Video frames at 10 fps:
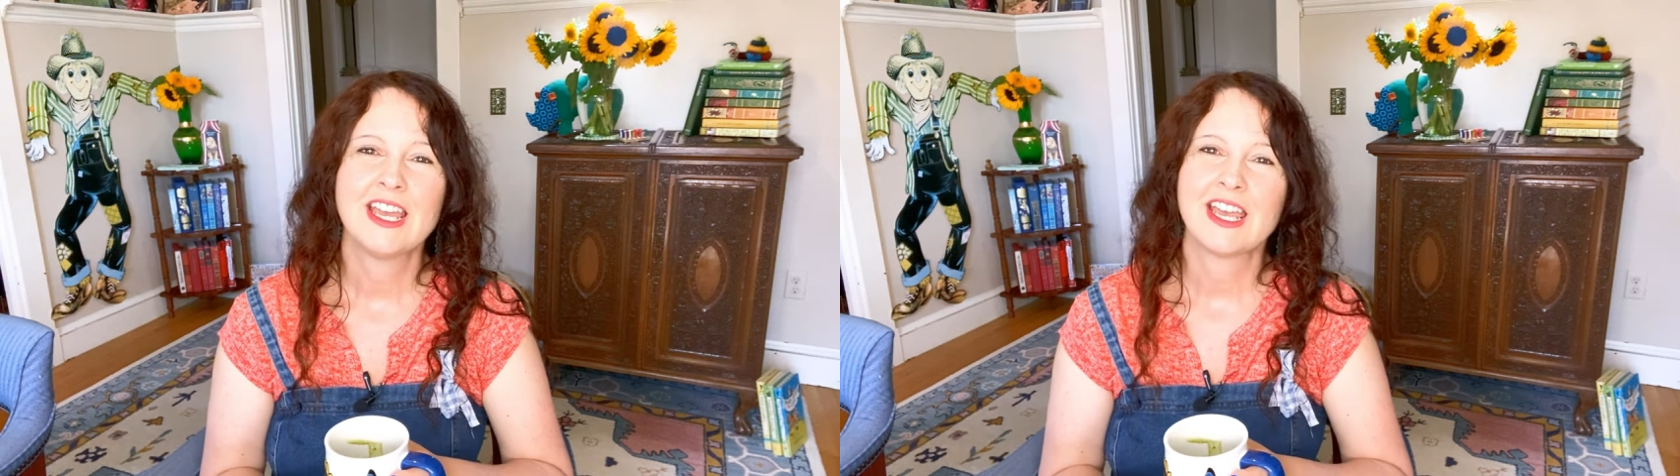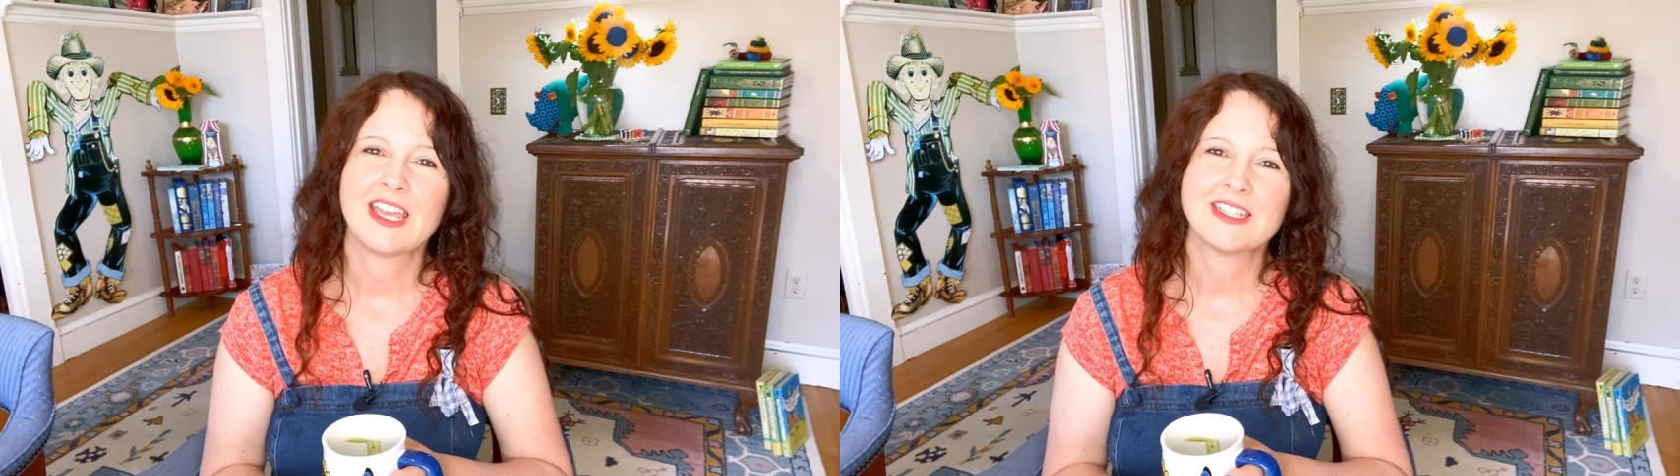
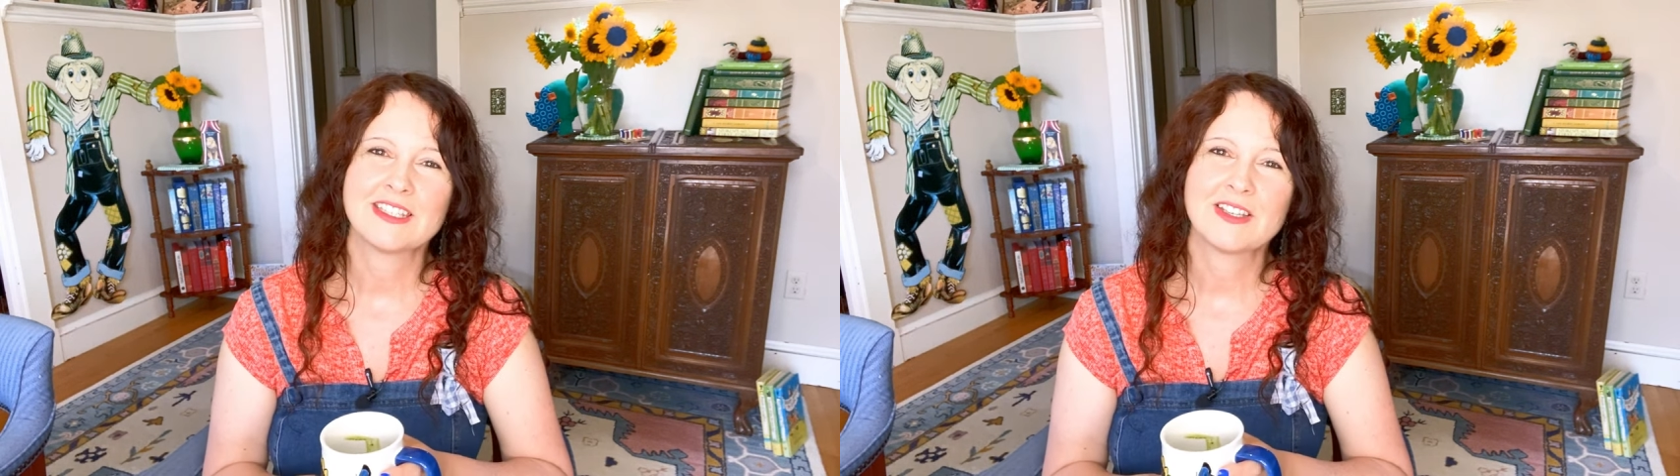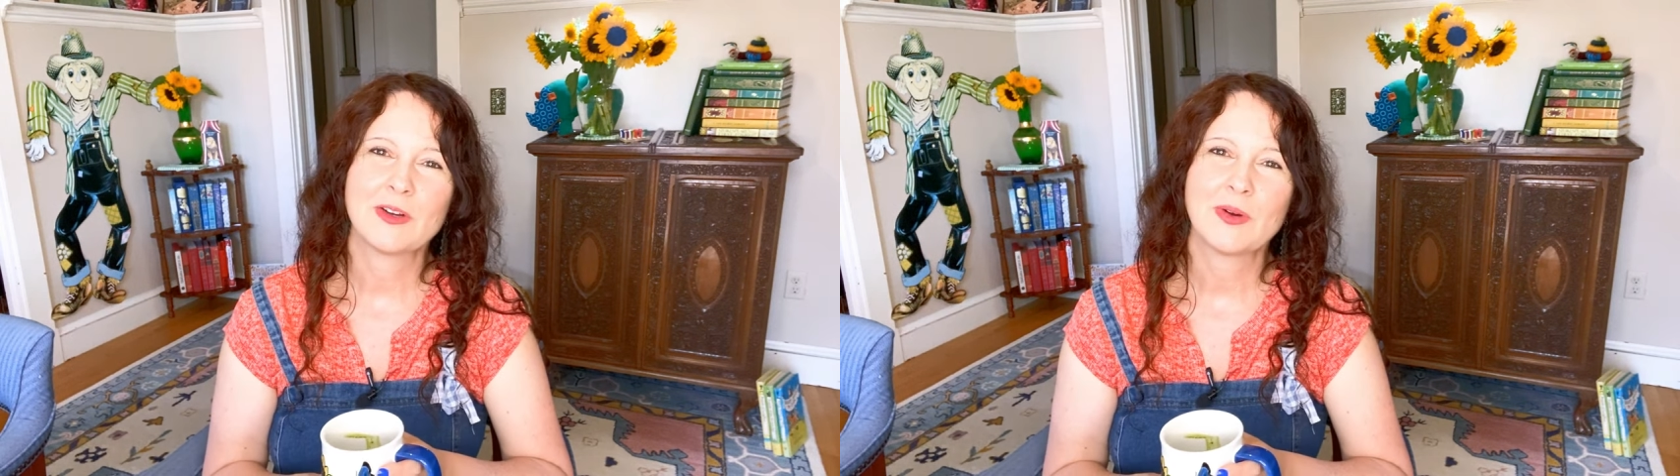and
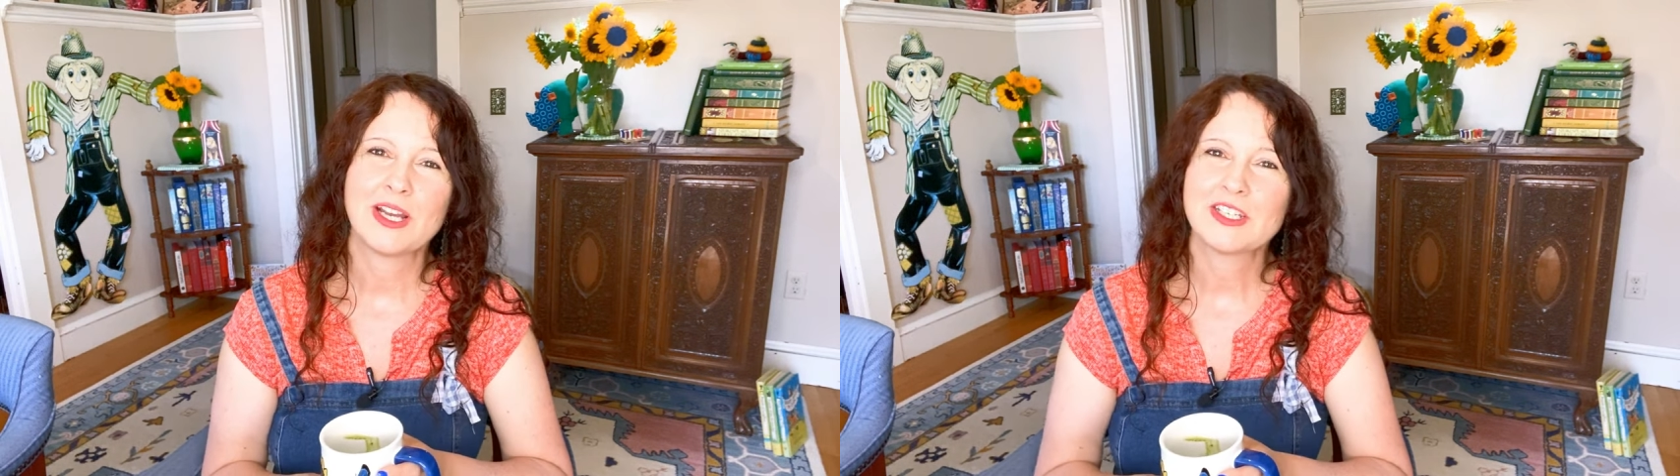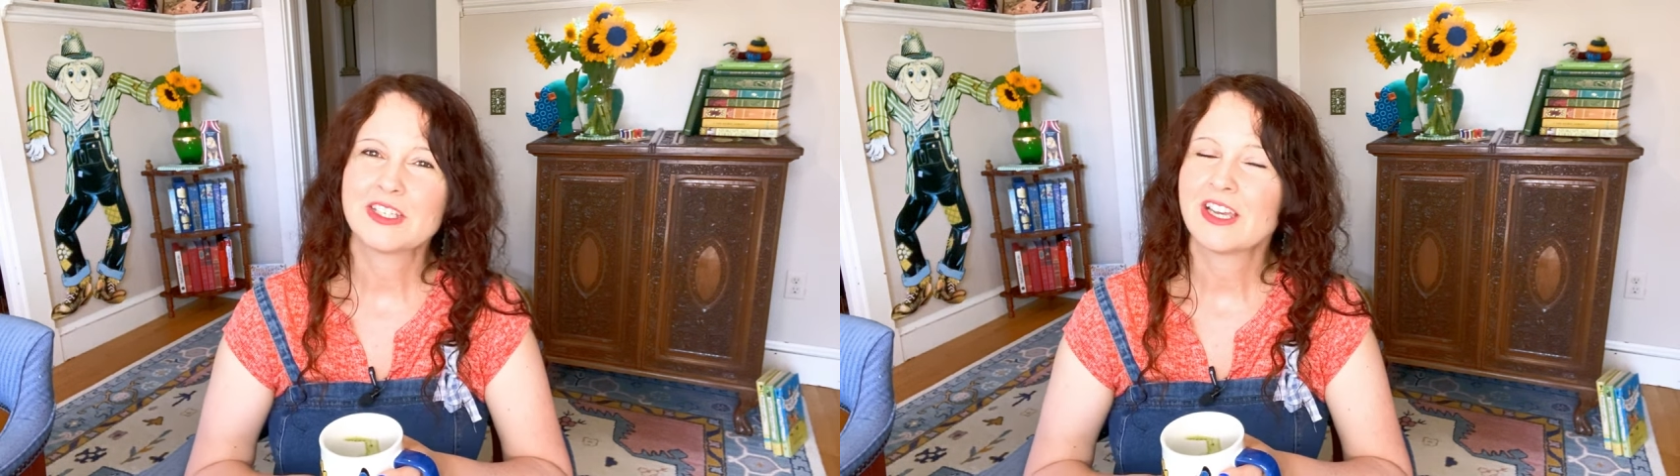so I
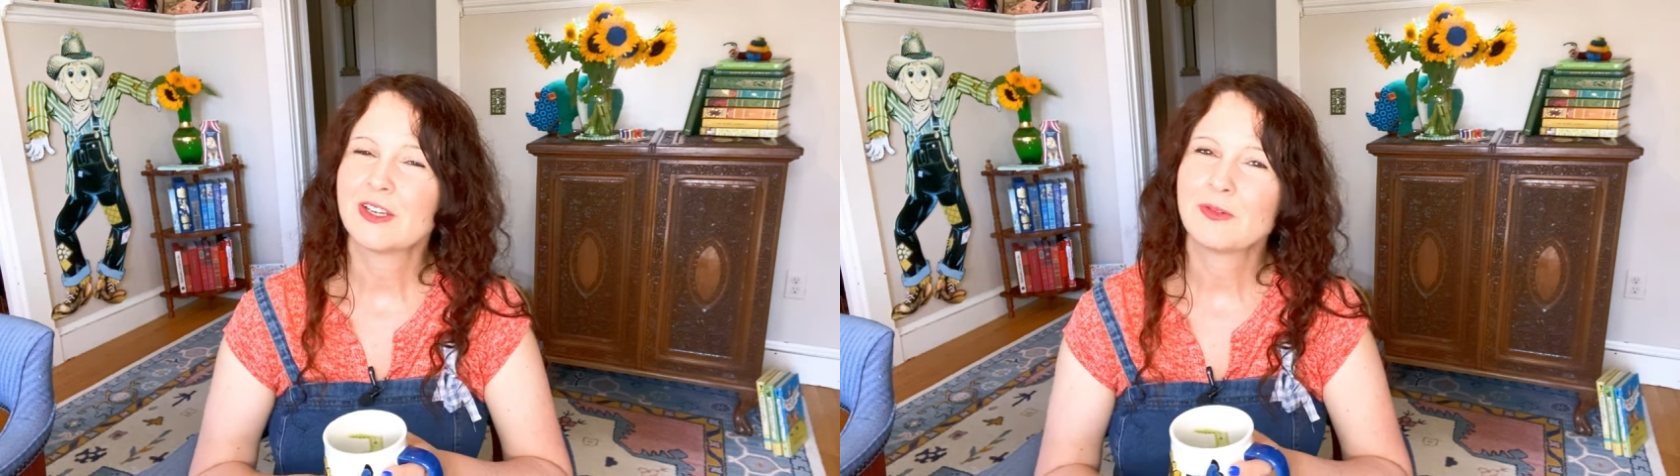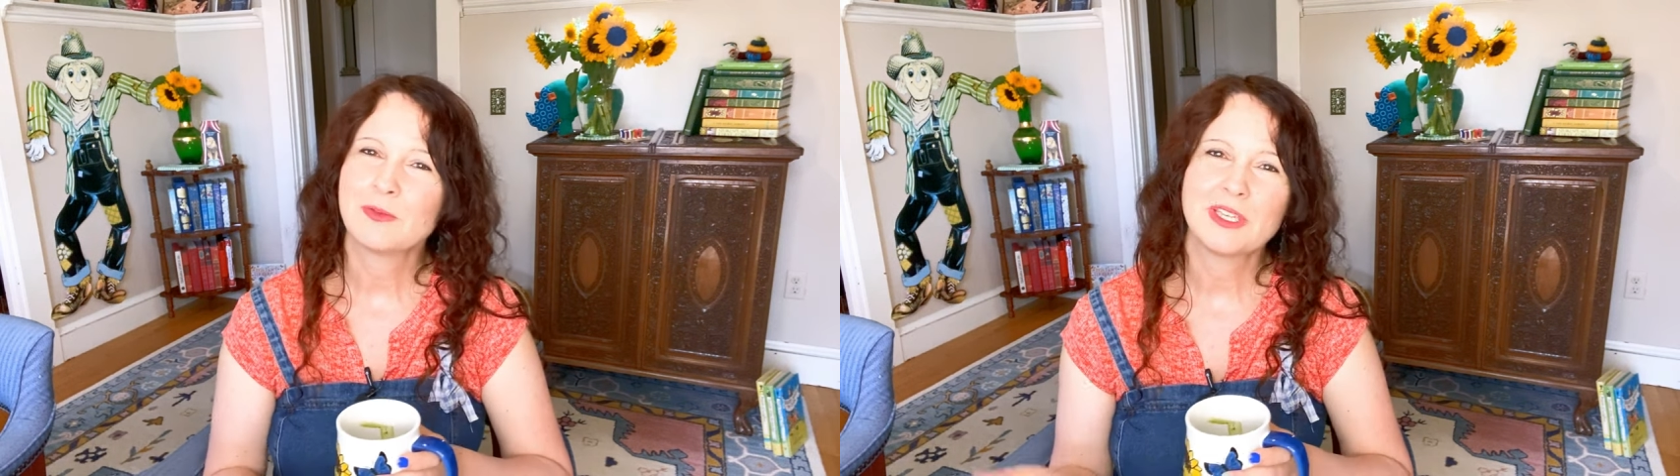just thought it
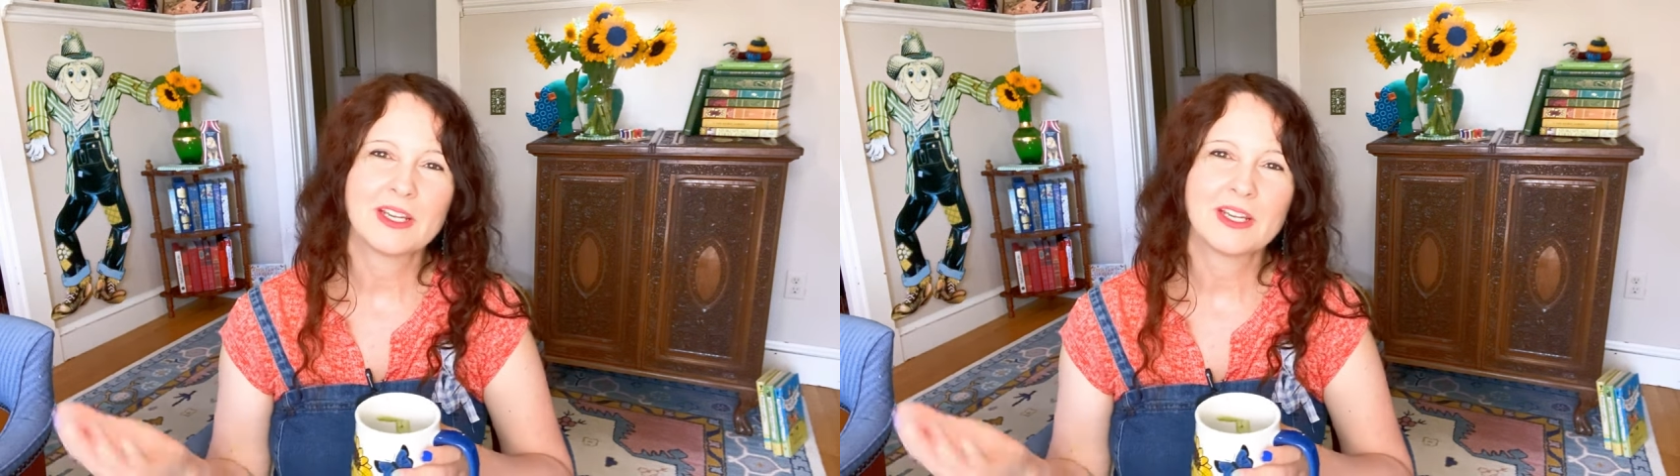would be a